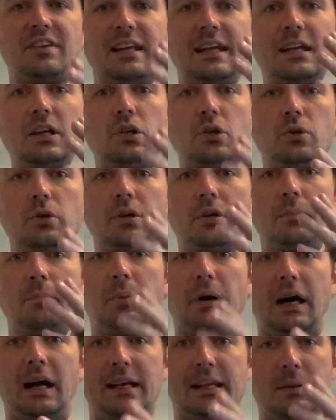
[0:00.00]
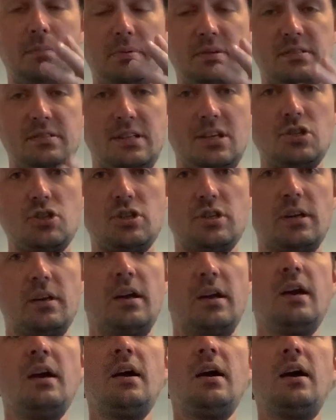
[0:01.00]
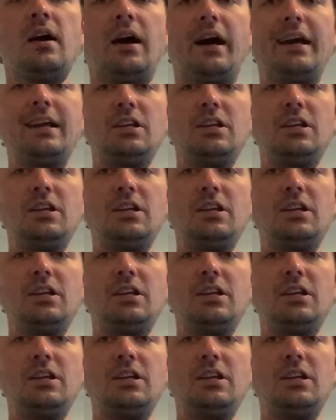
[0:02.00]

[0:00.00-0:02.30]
a good body position, all right?